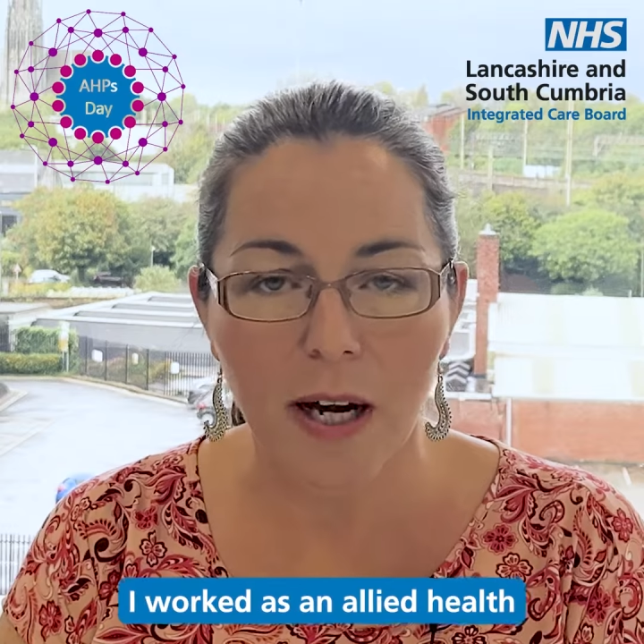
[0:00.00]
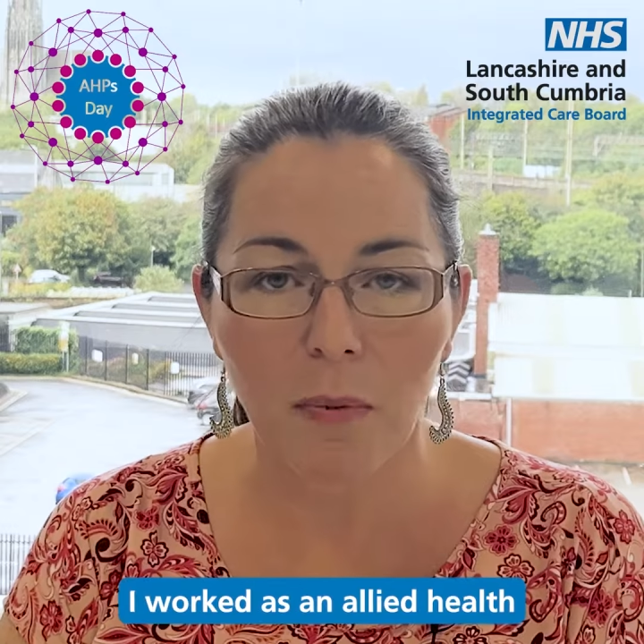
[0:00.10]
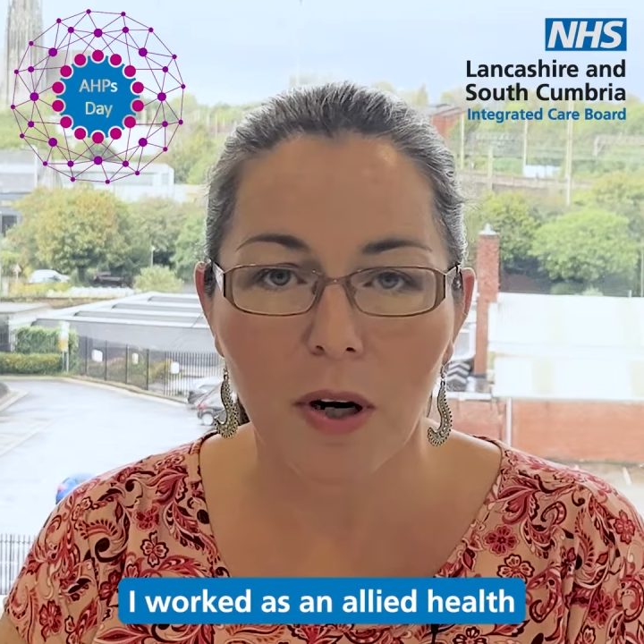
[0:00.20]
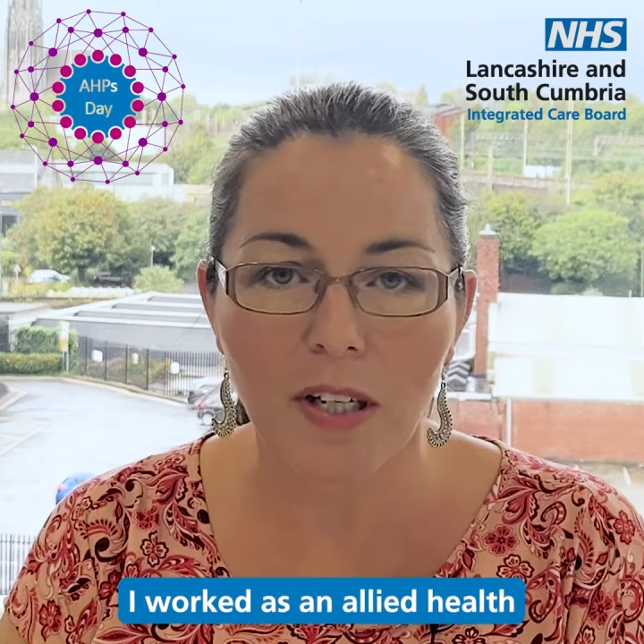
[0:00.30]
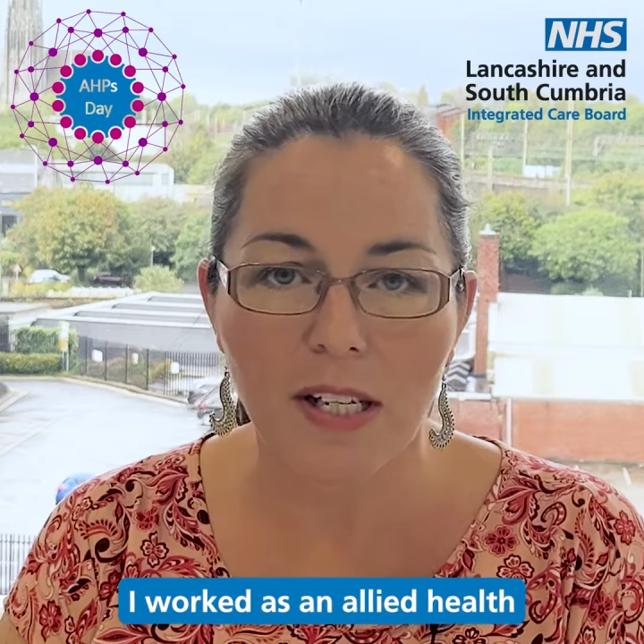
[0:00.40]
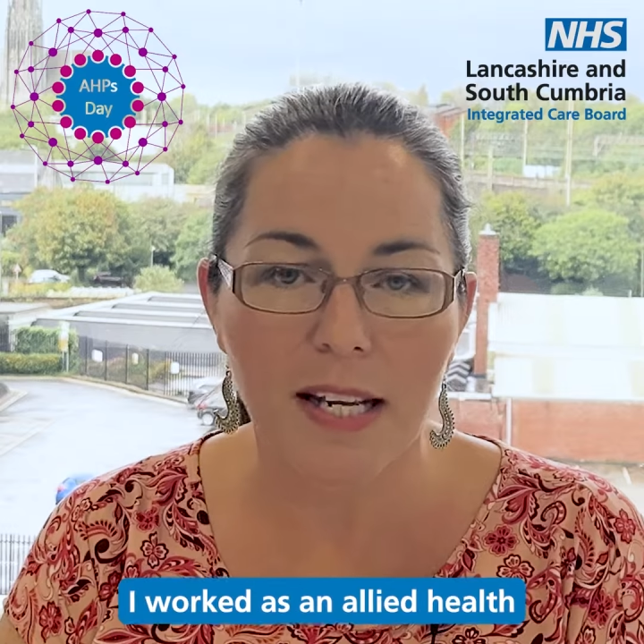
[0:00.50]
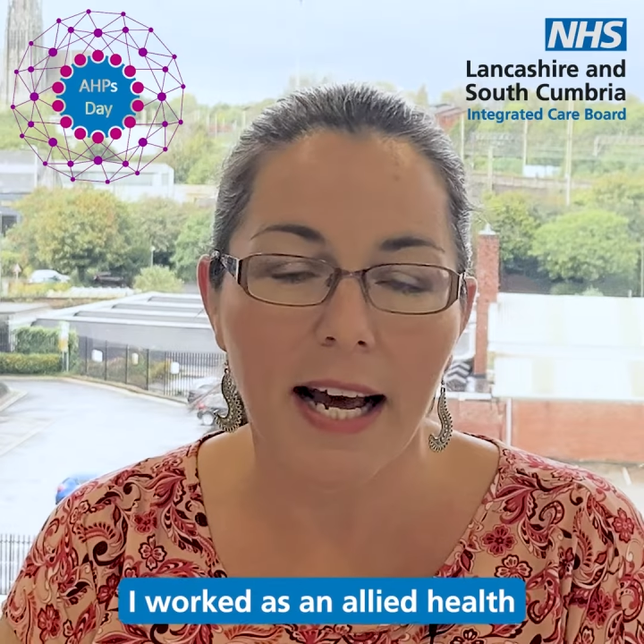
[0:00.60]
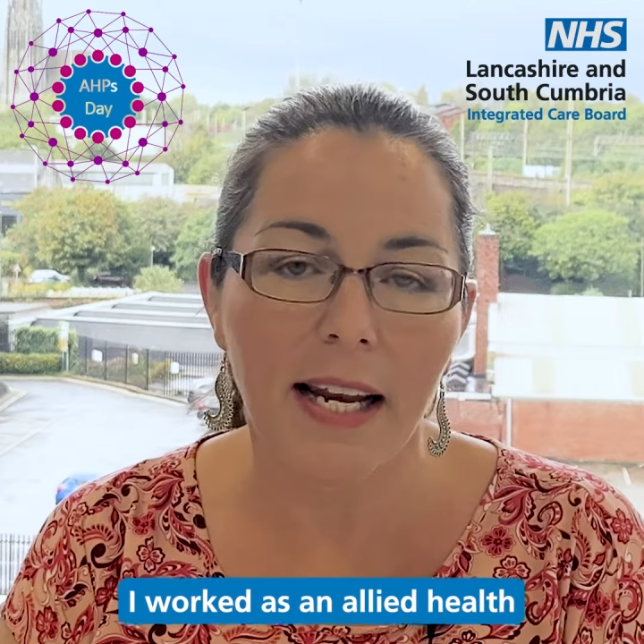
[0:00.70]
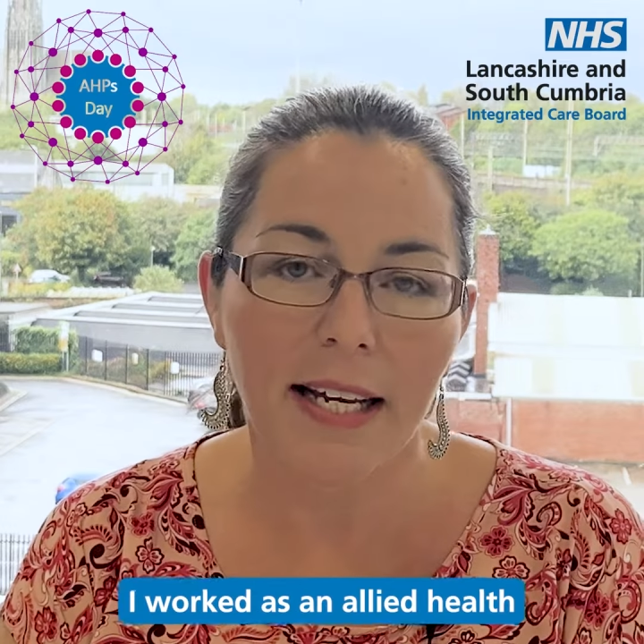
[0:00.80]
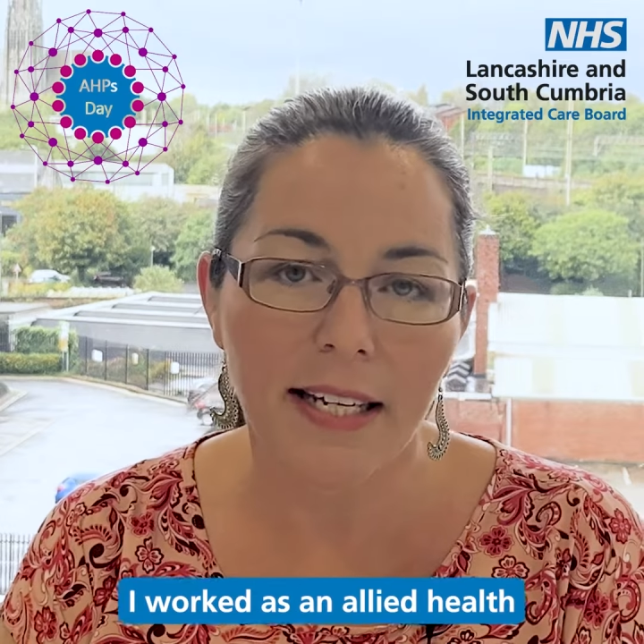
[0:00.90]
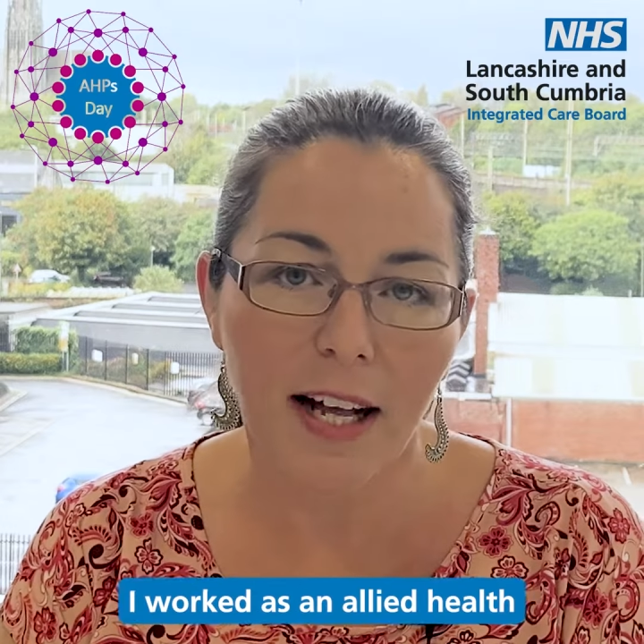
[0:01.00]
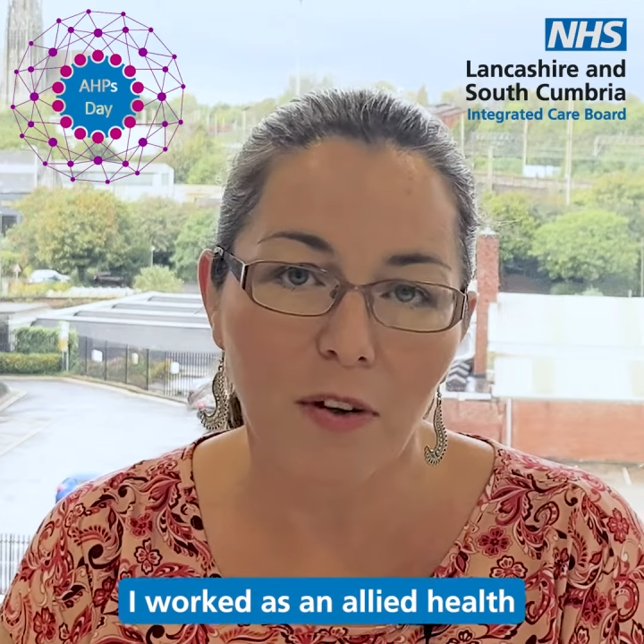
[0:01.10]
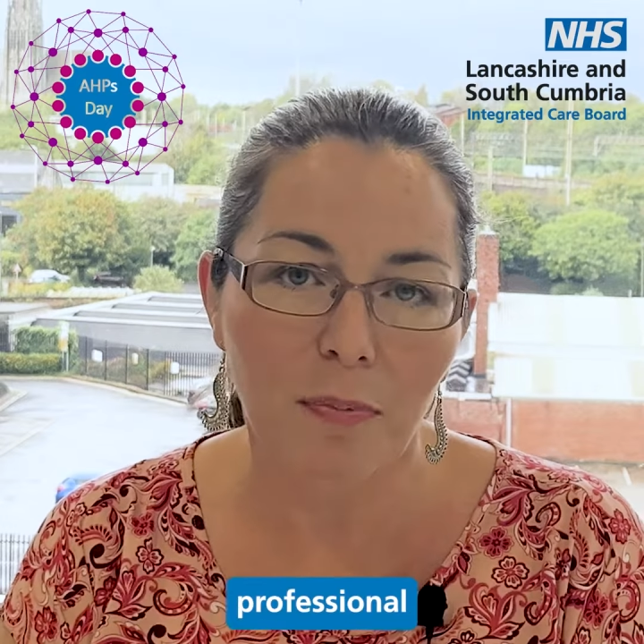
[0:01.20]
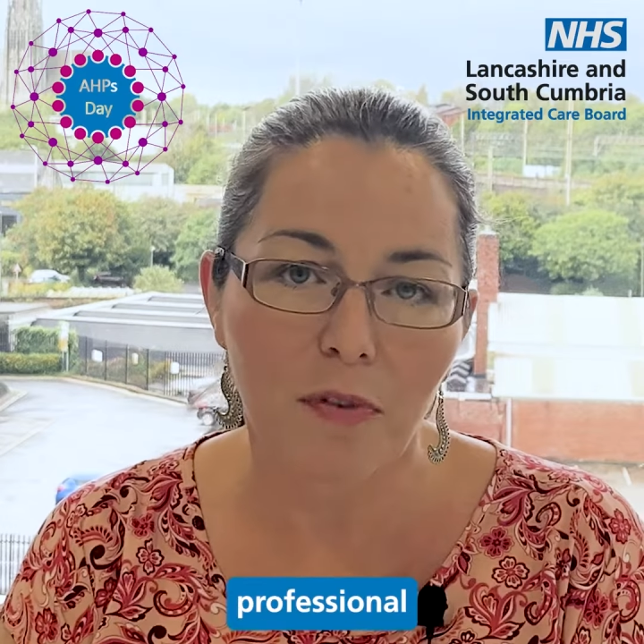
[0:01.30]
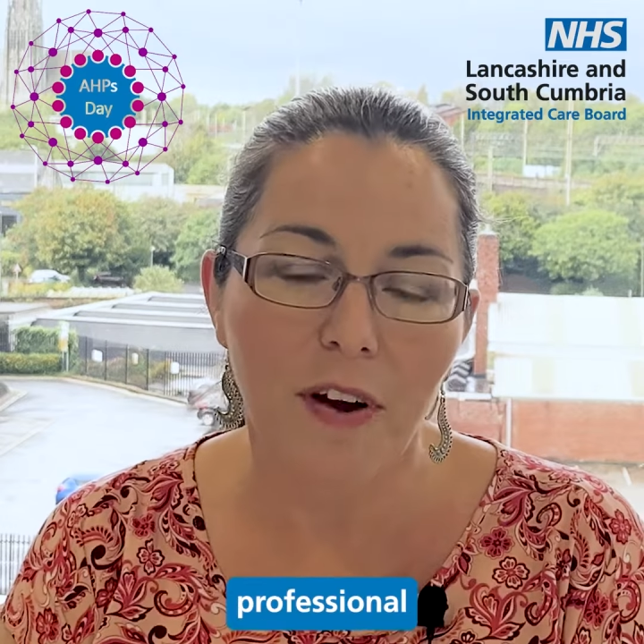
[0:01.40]
I worked as an allied
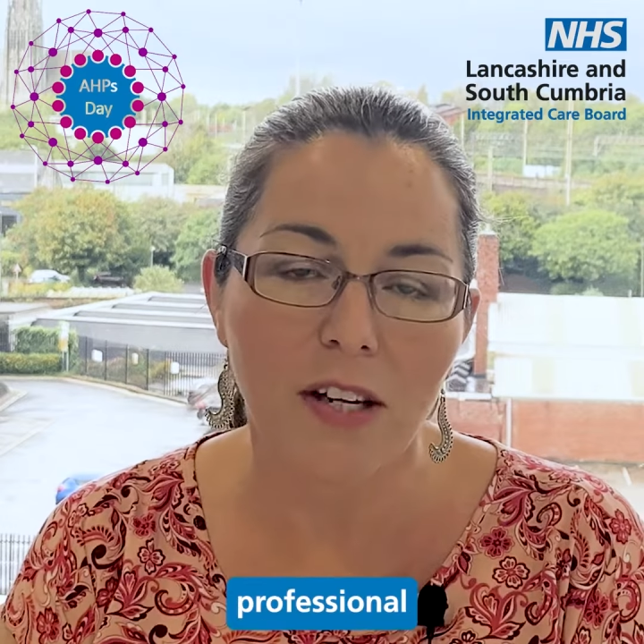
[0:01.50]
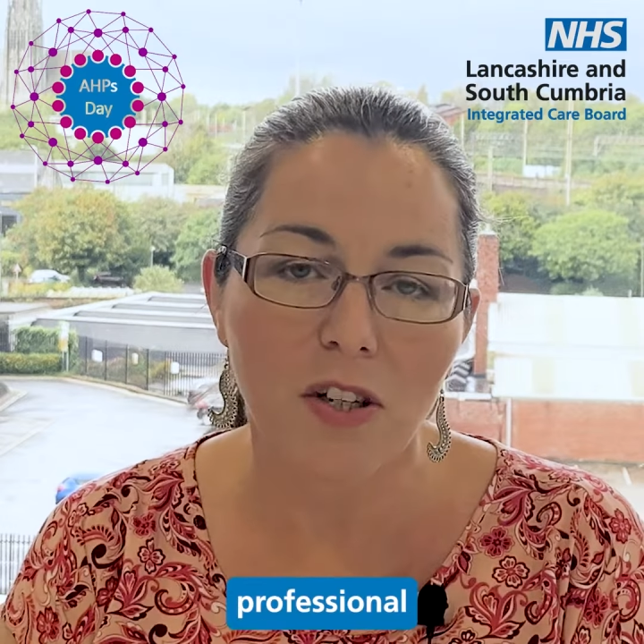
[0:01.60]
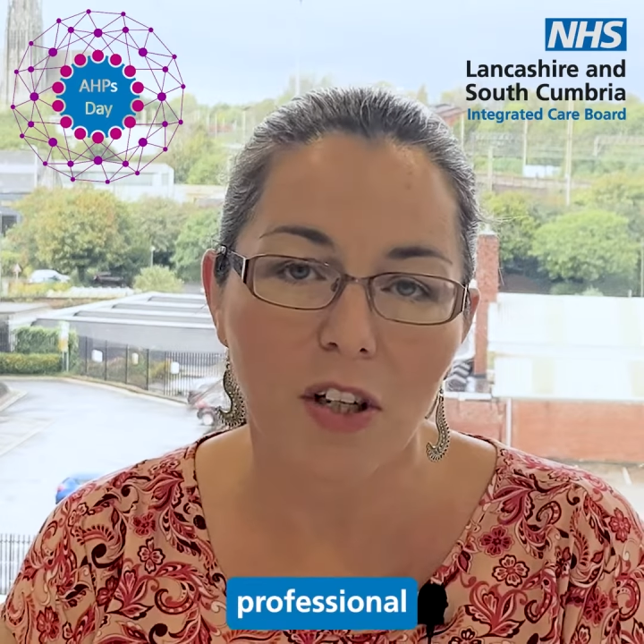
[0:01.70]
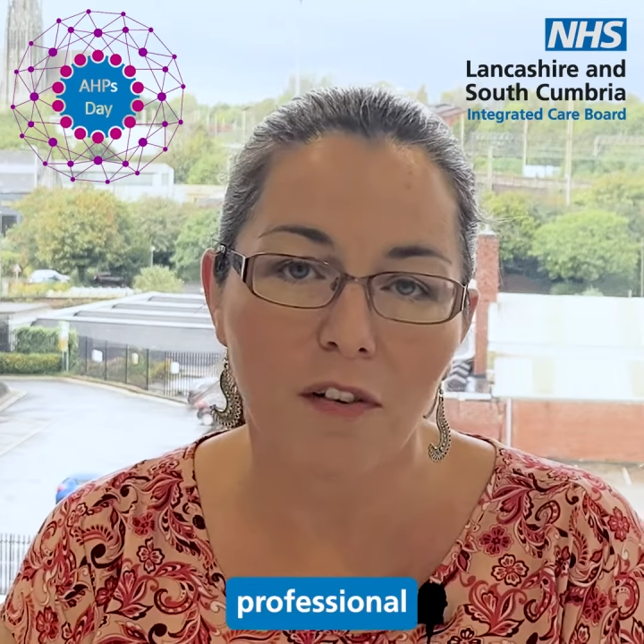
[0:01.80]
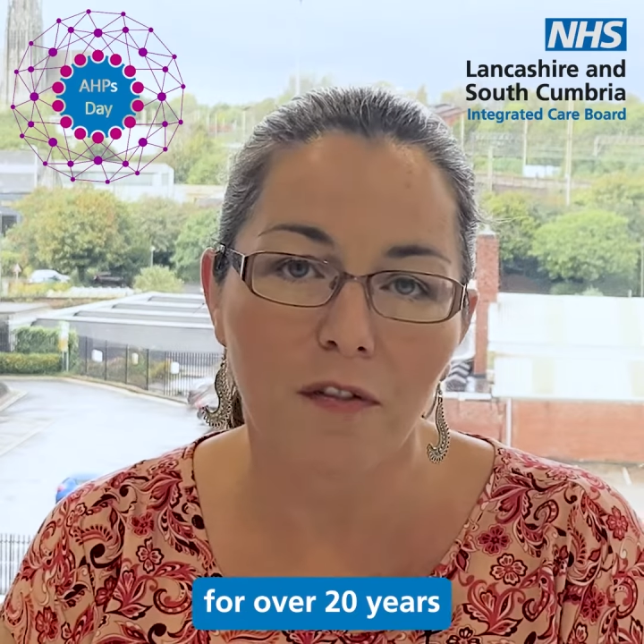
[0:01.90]
health professional